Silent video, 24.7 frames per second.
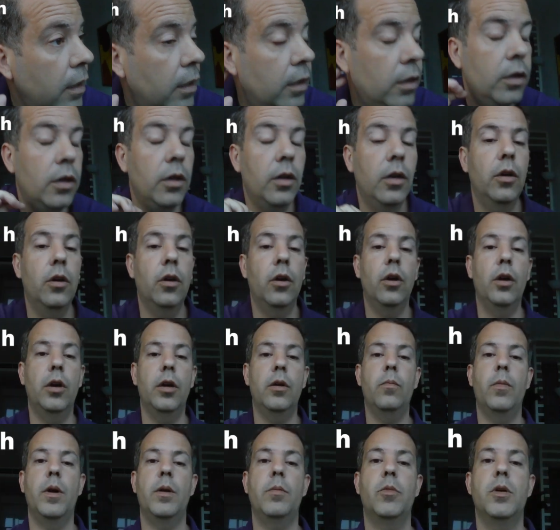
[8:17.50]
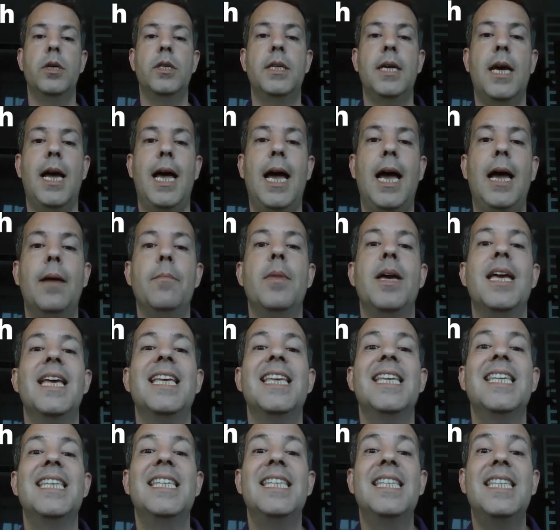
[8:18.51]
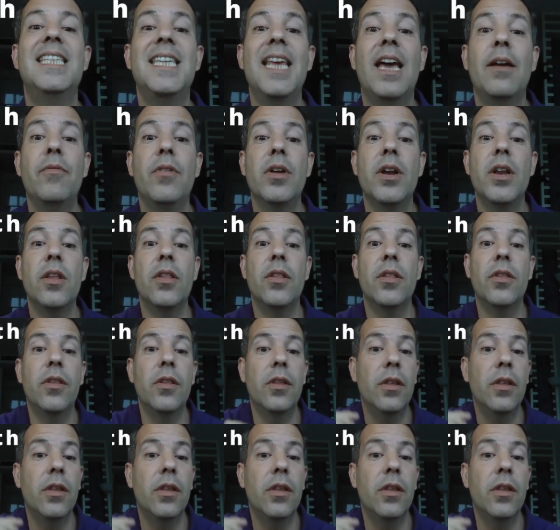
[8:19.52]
Good. One more time. Seventh.